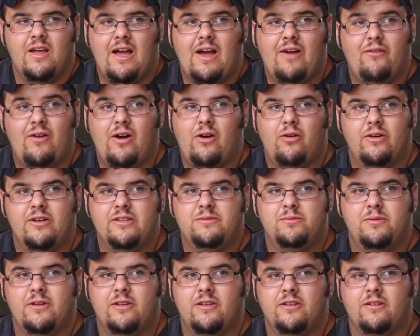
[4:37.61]
I've
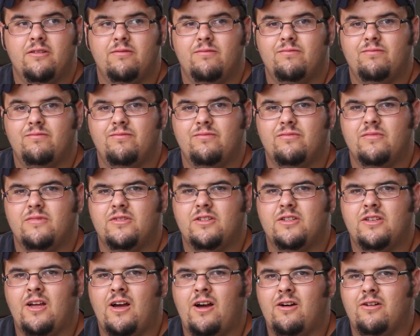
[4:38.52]
always been
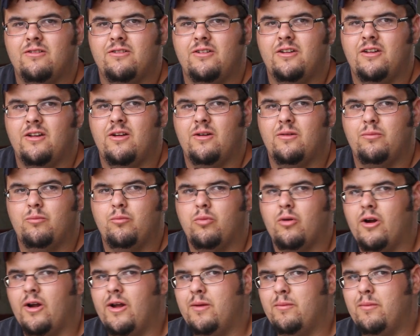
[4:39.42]
taught, you know,
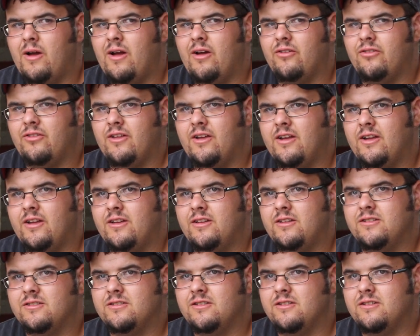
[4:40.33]
pray about
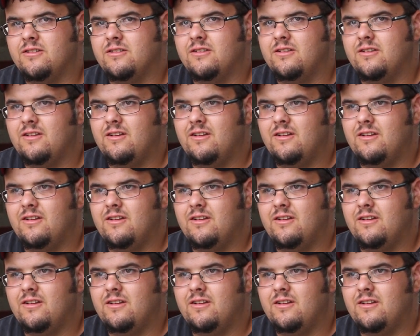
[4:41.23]
things and